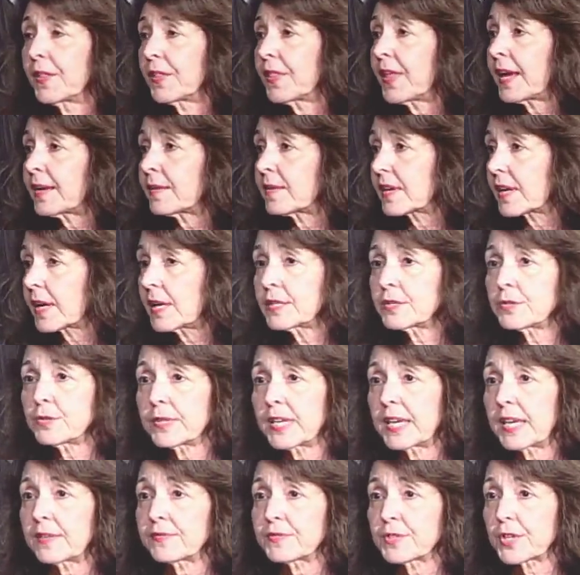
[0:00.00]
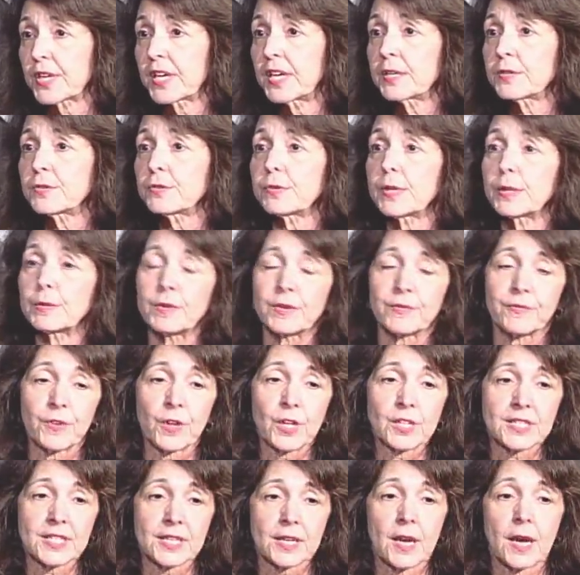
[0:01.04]
that country after country would
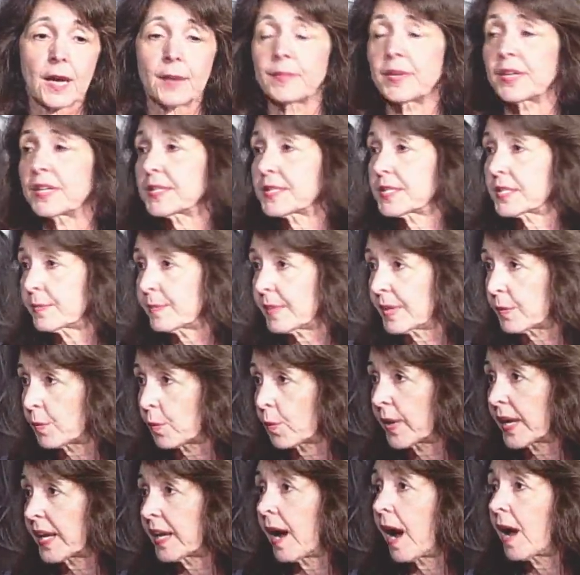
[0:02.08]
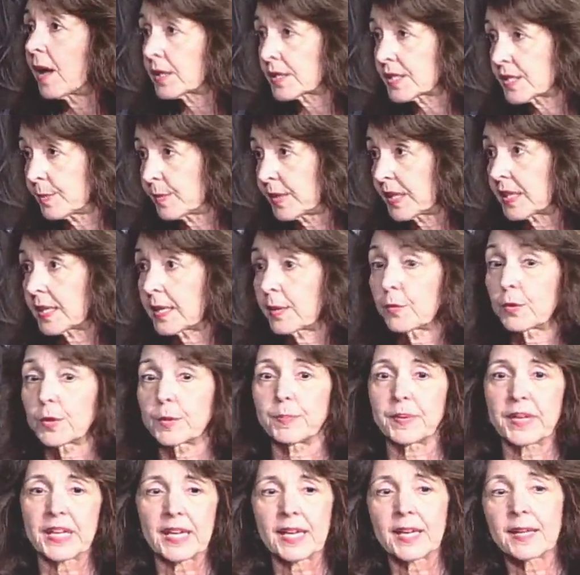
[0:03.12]
fall to communism, and we ultimately
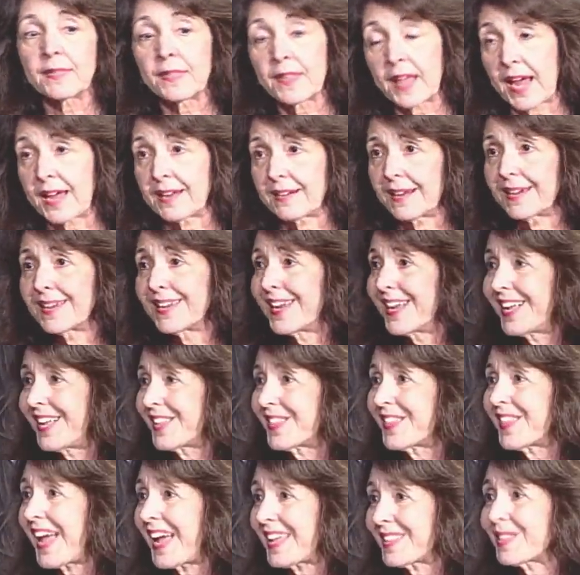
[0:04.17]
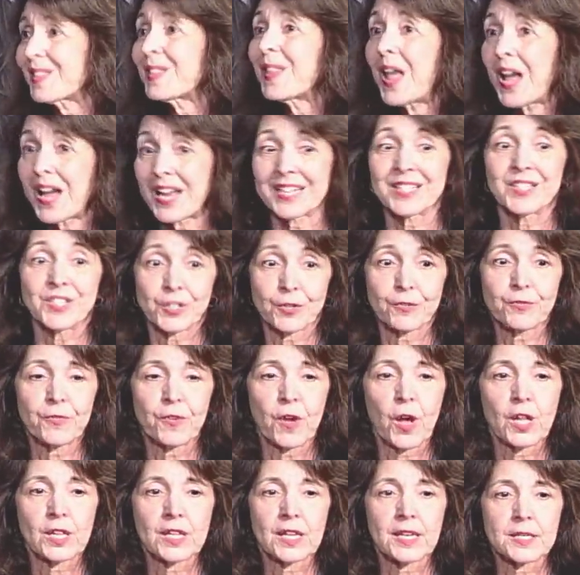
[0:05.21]
would be in that line to
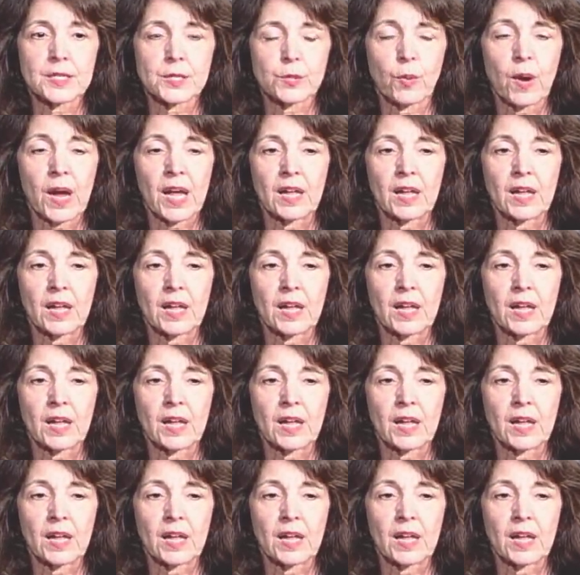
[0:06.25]
fall as